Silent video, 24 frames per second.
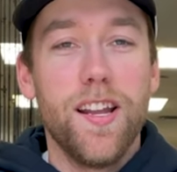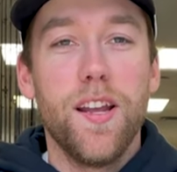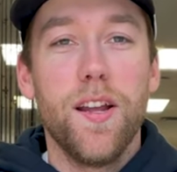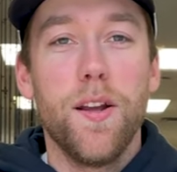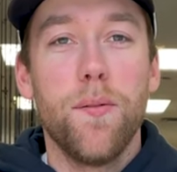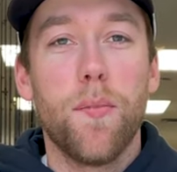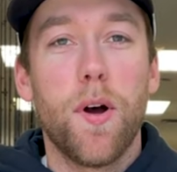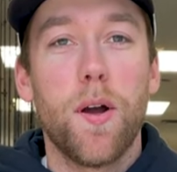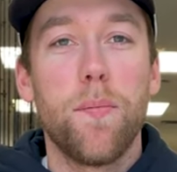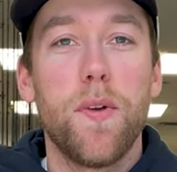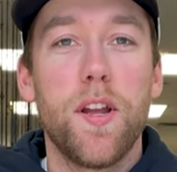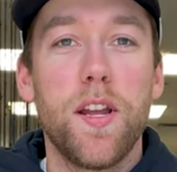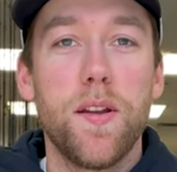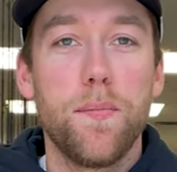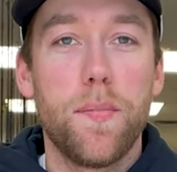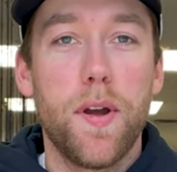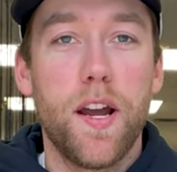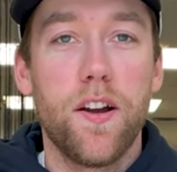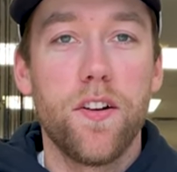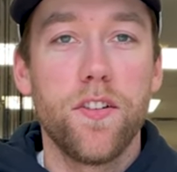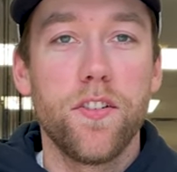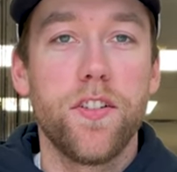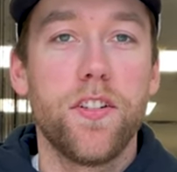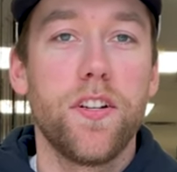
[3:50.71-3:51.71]
In my main
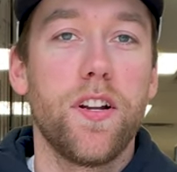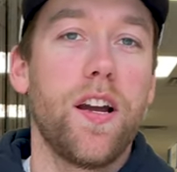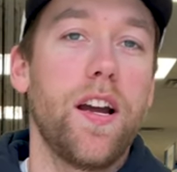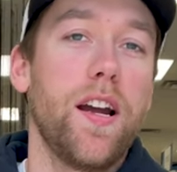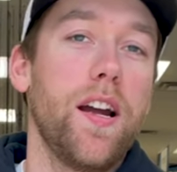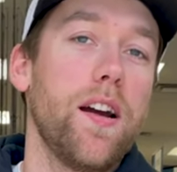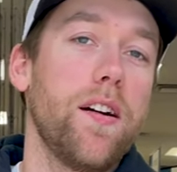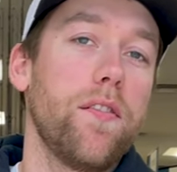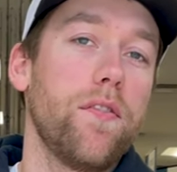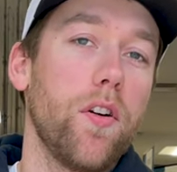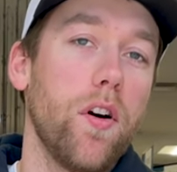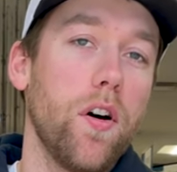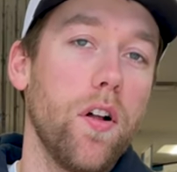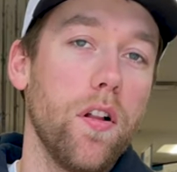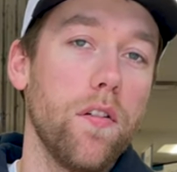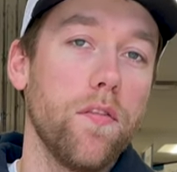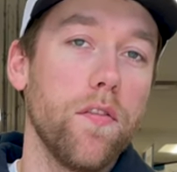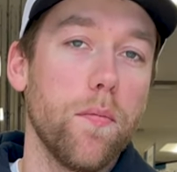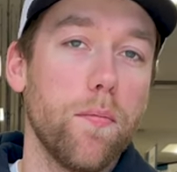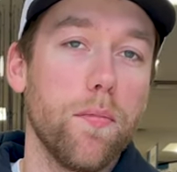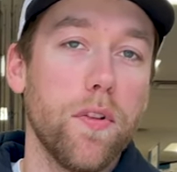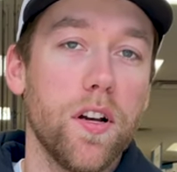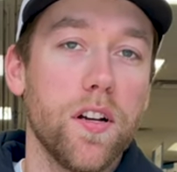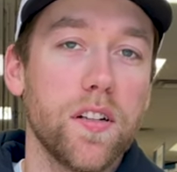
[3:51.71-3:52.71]
pouch, I have all of
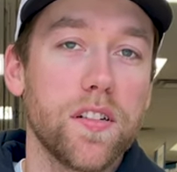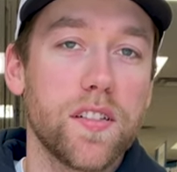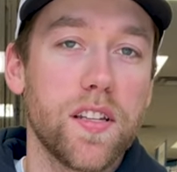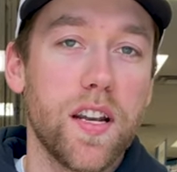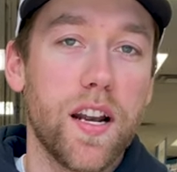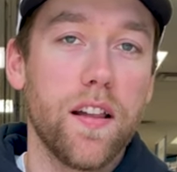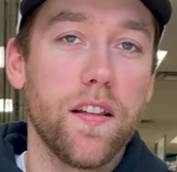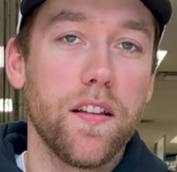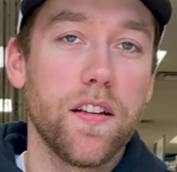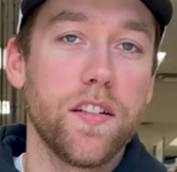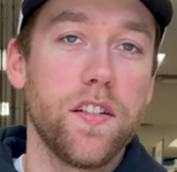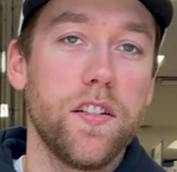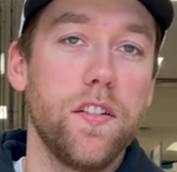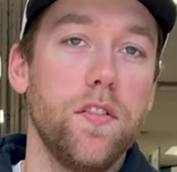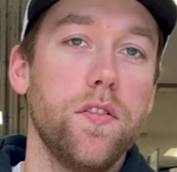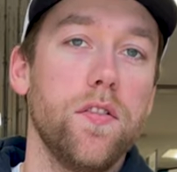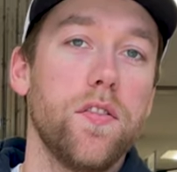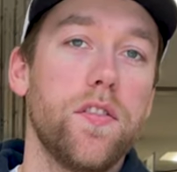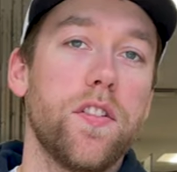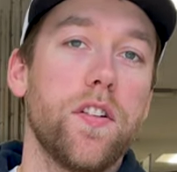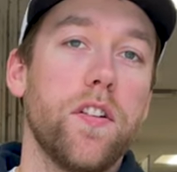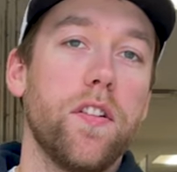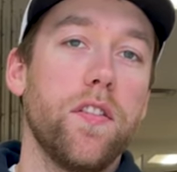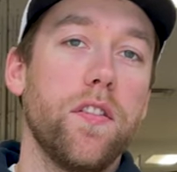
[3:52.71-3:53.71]
the plugs that I like to use
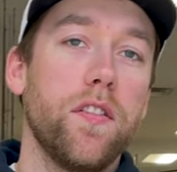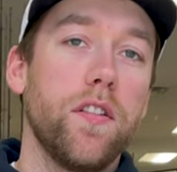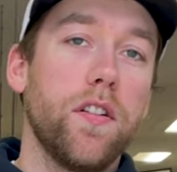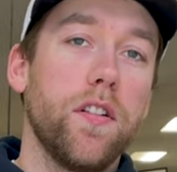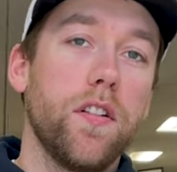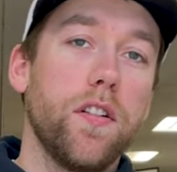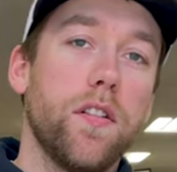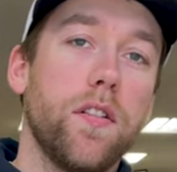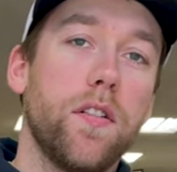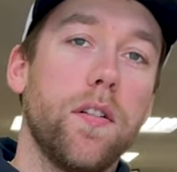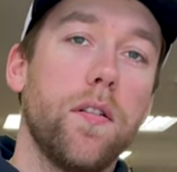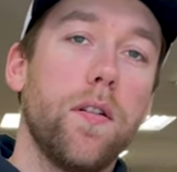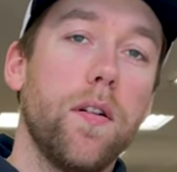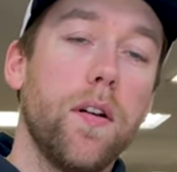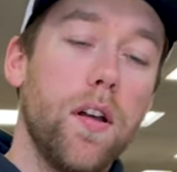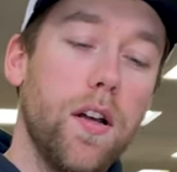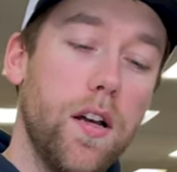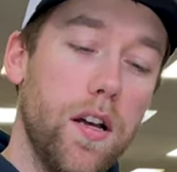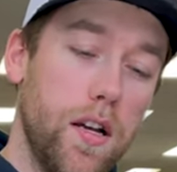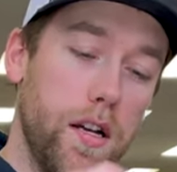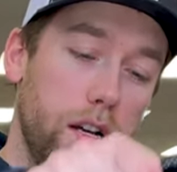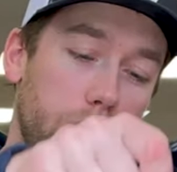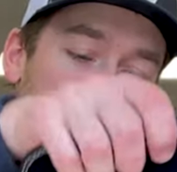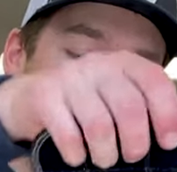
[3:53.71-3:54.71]
during the
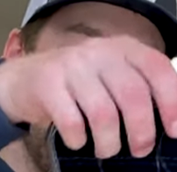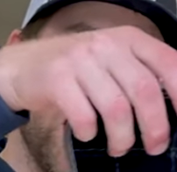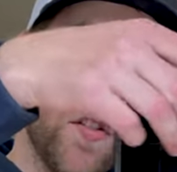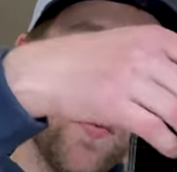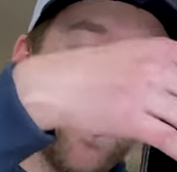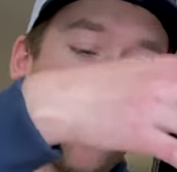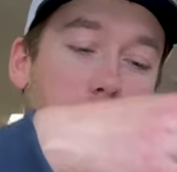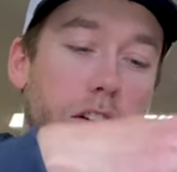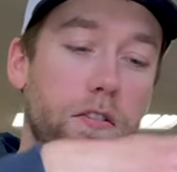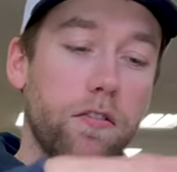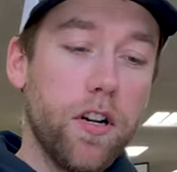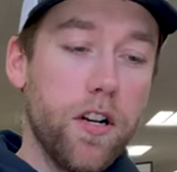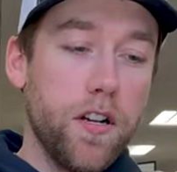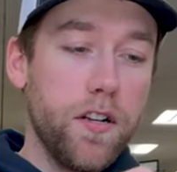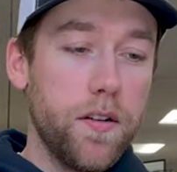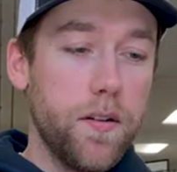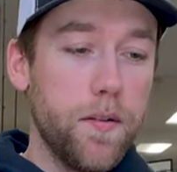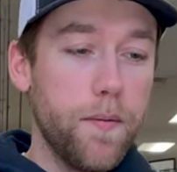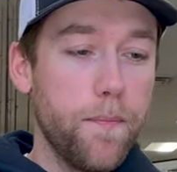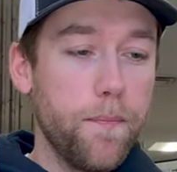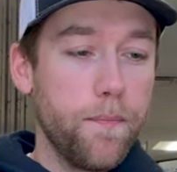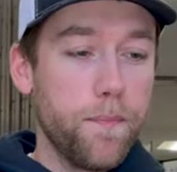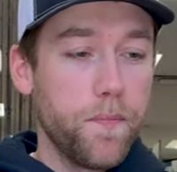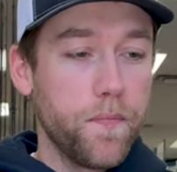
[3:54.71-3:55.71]
uh, spring run.
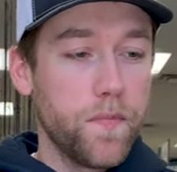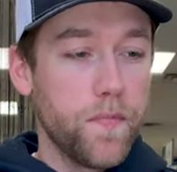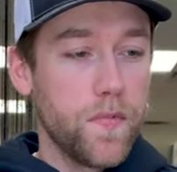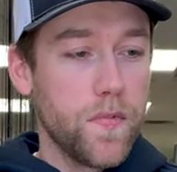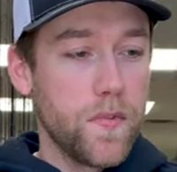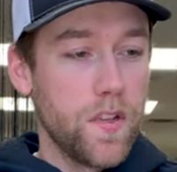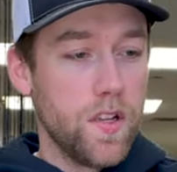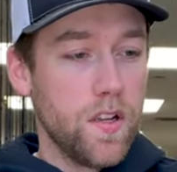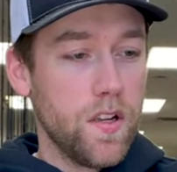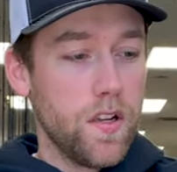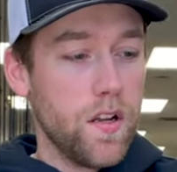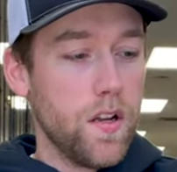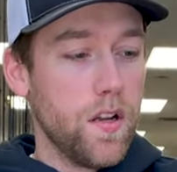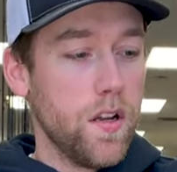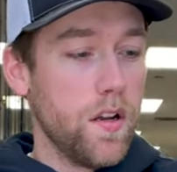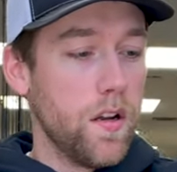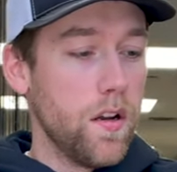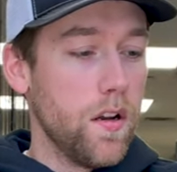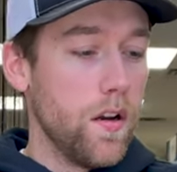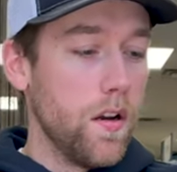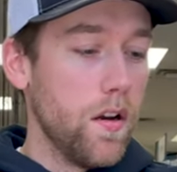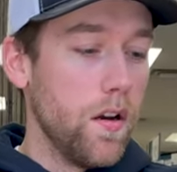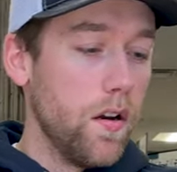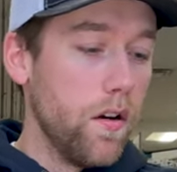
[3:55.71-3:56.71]

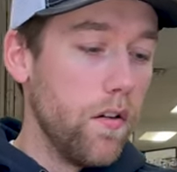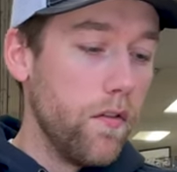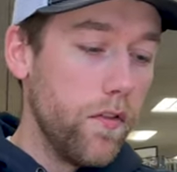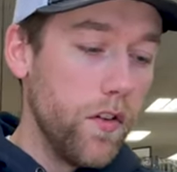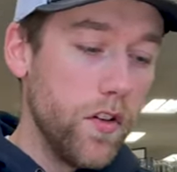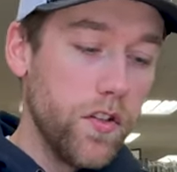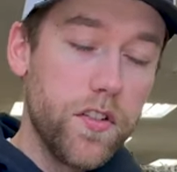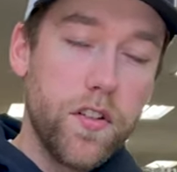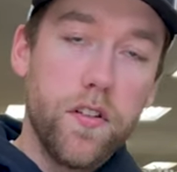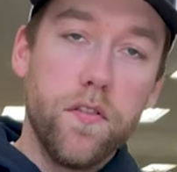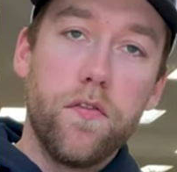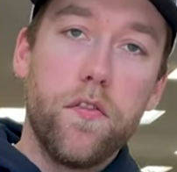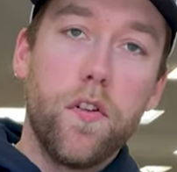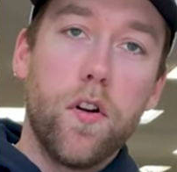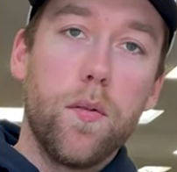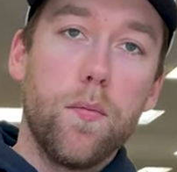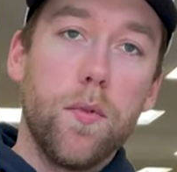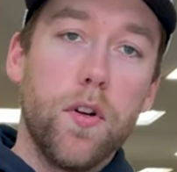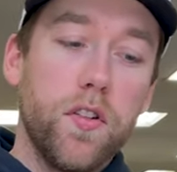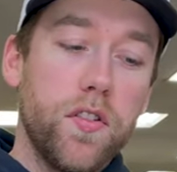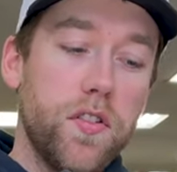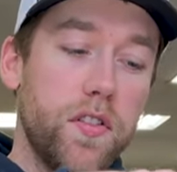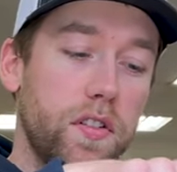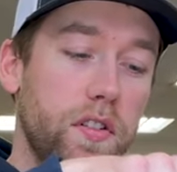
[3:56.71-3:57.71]
First and
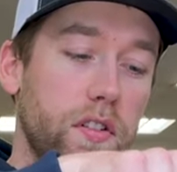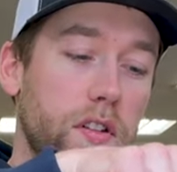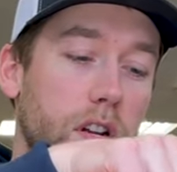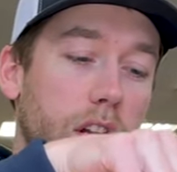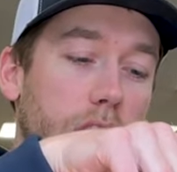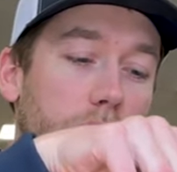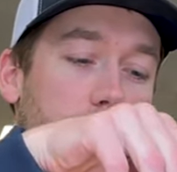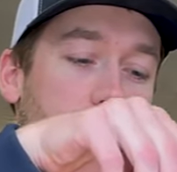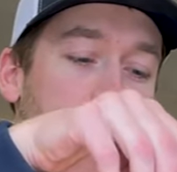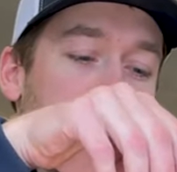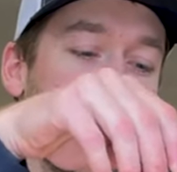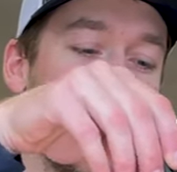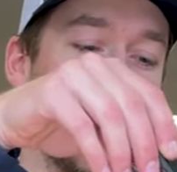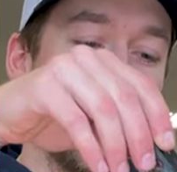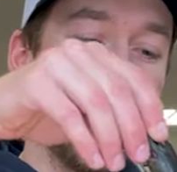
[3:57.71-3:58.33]
foremost, I really